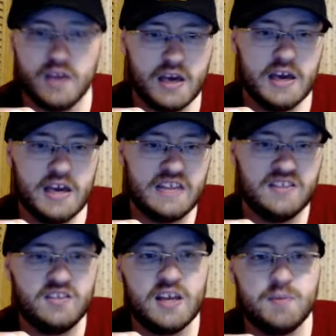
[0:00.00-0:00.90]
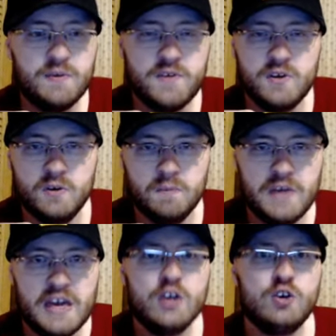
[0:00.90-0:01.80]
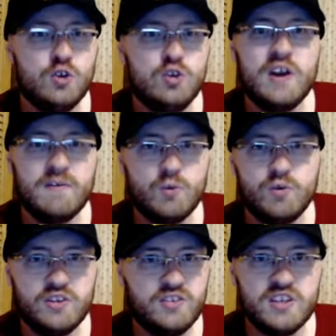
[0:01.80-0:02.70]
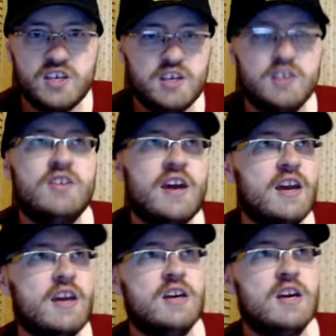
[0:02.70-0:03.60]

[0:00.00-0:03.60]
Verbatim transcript: in this type of film could you ever really see, say,